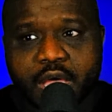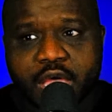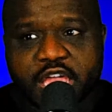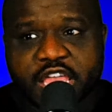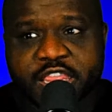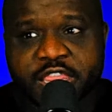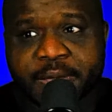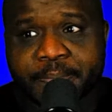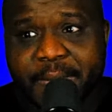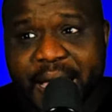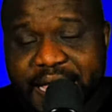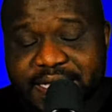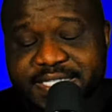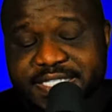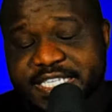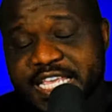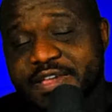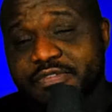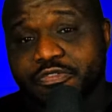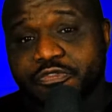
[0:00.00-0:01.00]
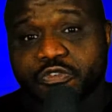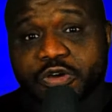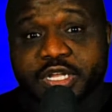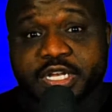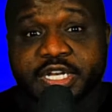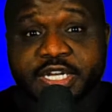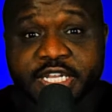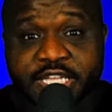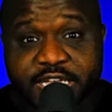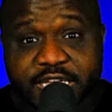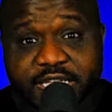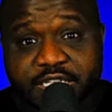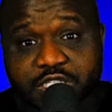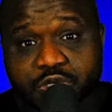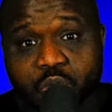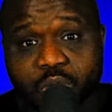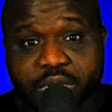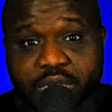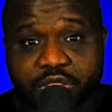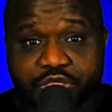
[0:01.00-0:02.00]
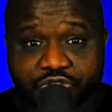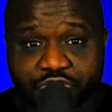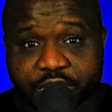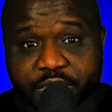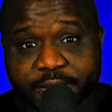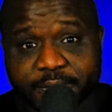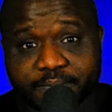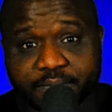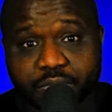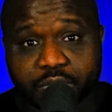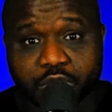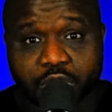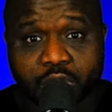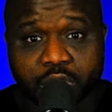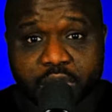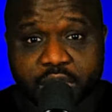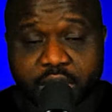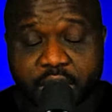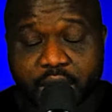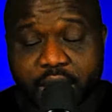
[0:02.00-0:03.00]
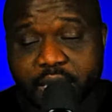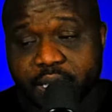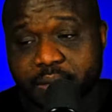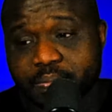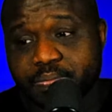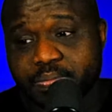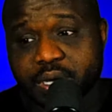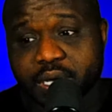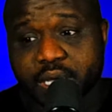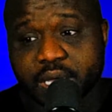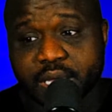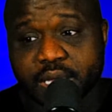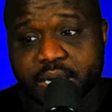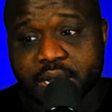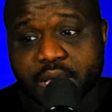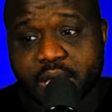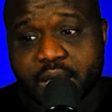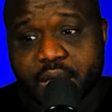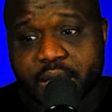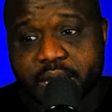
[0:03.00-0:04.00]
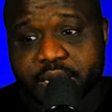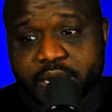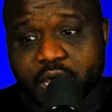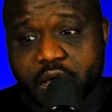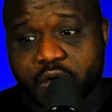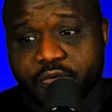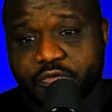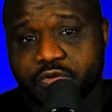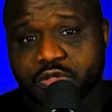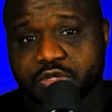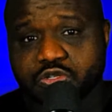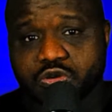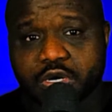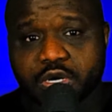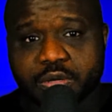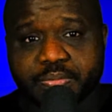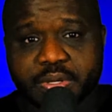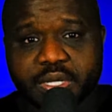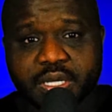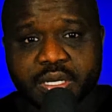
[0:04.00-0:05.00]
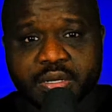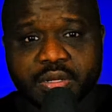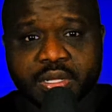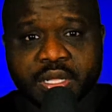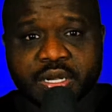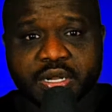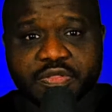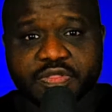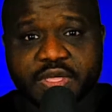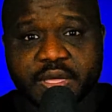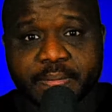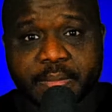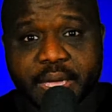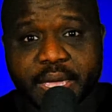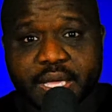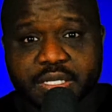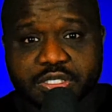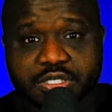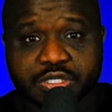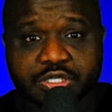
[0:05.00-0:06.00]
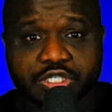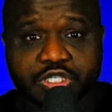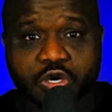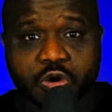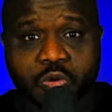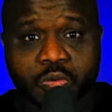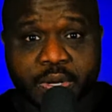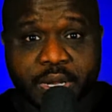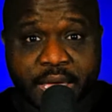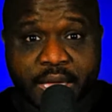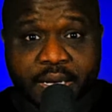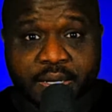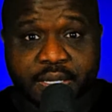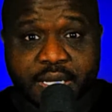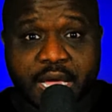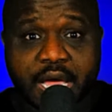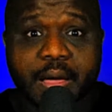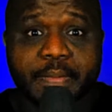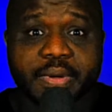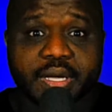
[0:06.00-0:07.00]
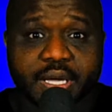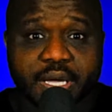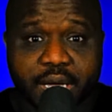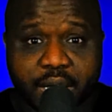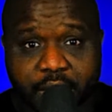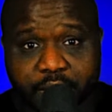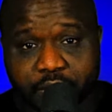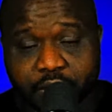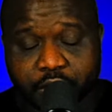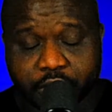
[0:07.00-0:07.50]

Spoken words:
They might save it for a D23, okay, but doubtful it's going to be anything major shown at Comic-Con.